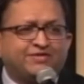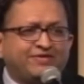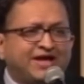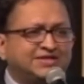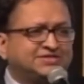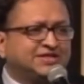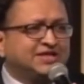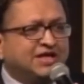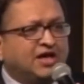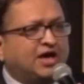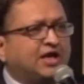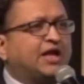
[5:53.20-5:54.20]
flags?
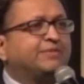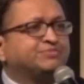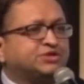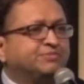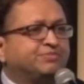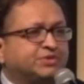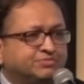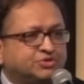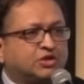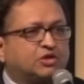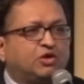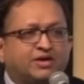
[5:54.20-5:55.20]
Alarm symptoms are
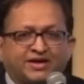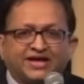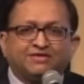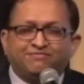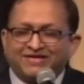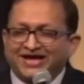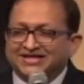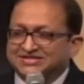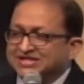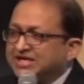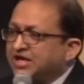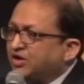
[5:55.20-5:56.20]
called red flags.
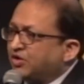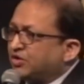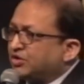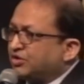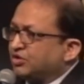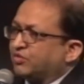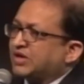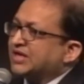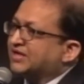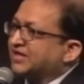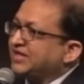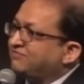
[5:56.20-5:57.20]
Do you know what are
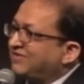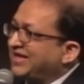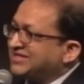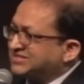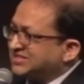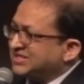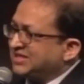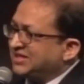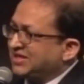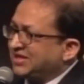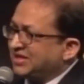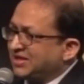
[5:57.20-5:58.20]
green flags?
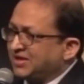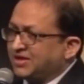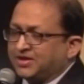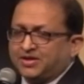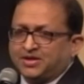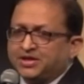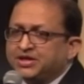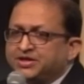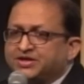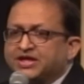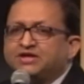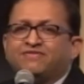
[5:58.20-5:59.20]

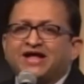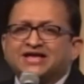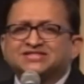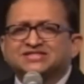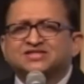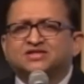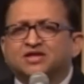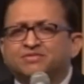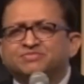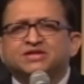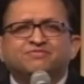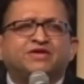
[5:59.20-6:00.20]
Green flags is a term
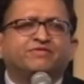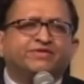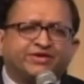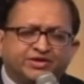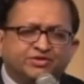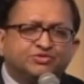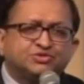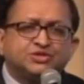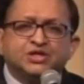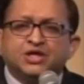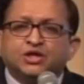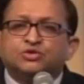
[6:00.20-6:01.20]
that we have introduced
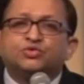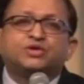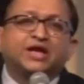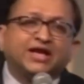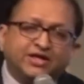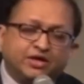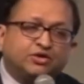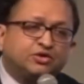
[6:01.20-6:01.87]
to tell you,